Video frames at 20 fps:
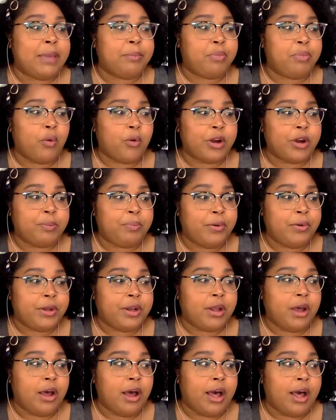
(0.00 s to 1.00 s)
import
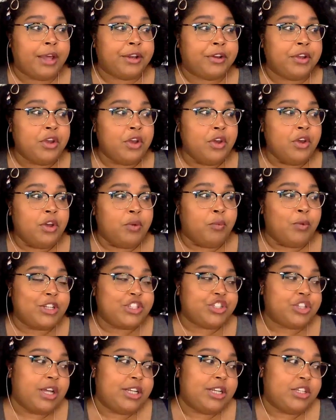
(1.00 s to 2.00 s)
put on
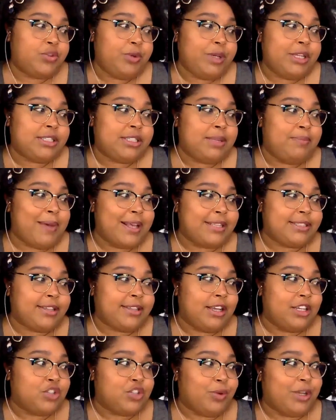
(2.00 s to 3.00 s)
which country is the
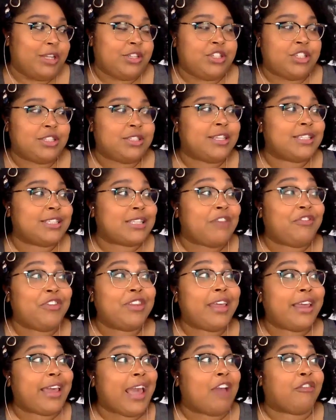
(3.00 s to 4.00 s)
best country is just because I
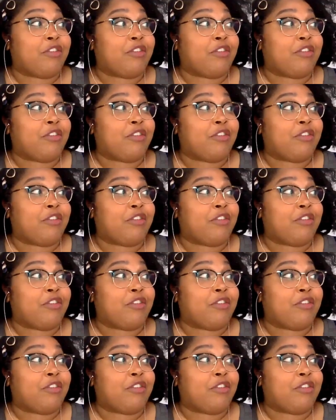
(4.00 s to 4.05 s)
feel like